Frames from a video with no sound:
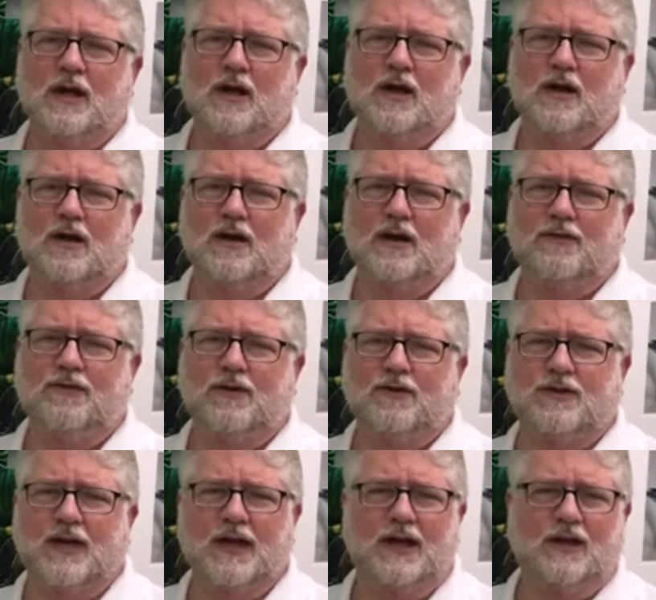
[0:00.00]
if you think
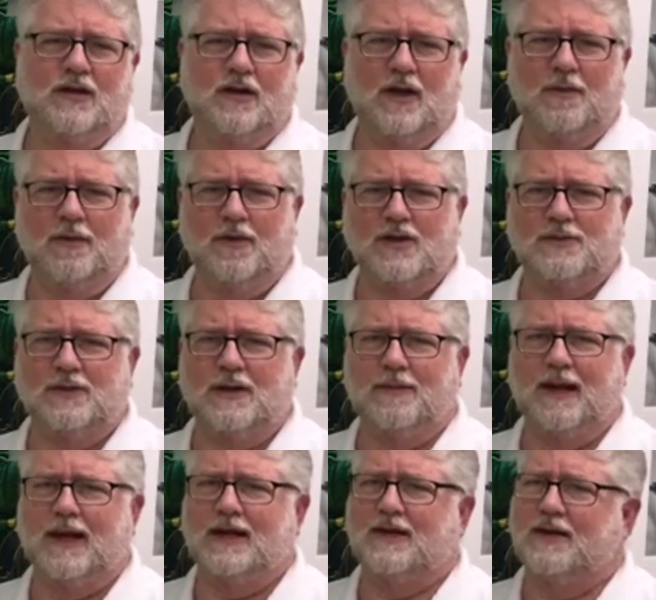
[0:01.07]
a bird's been
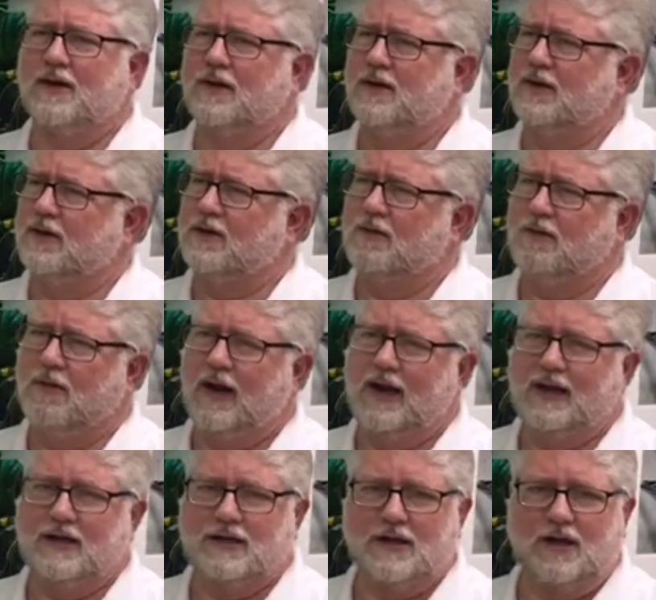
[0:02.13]
abandoned there. They're great to
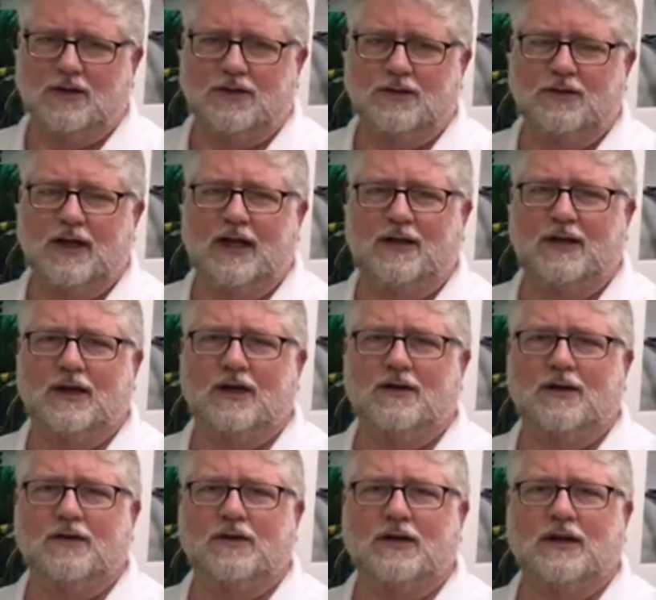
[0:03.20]
talk to down there.
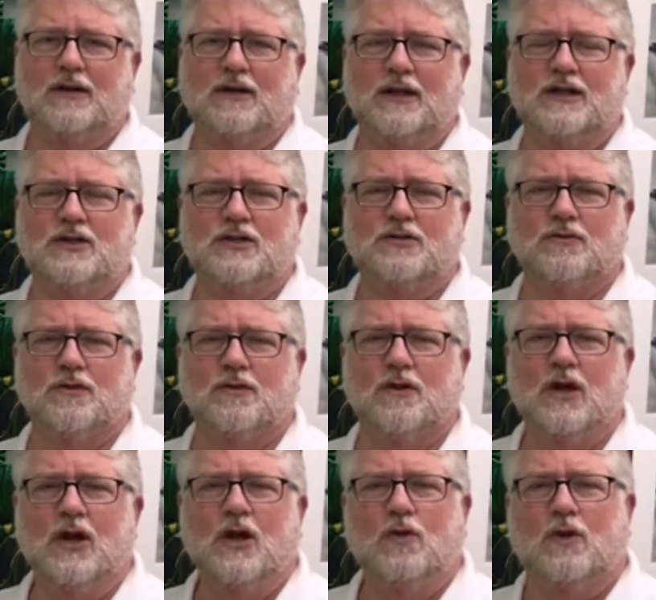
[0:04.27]
They'll lead you through
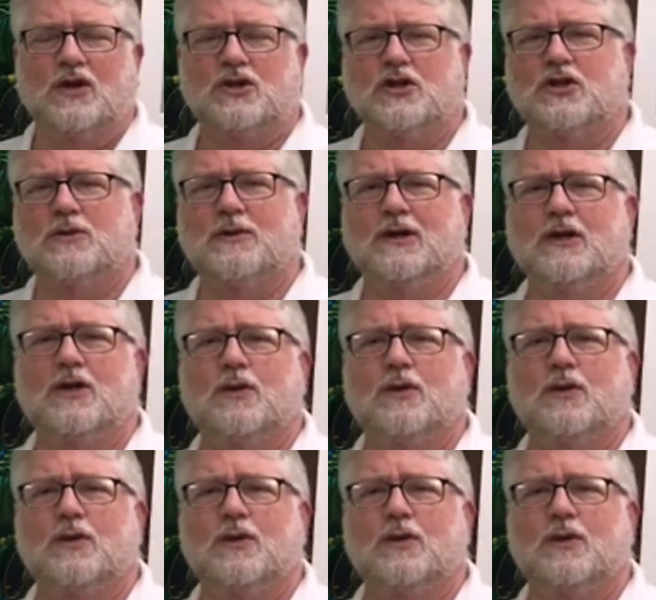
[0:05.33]
what you should be doing.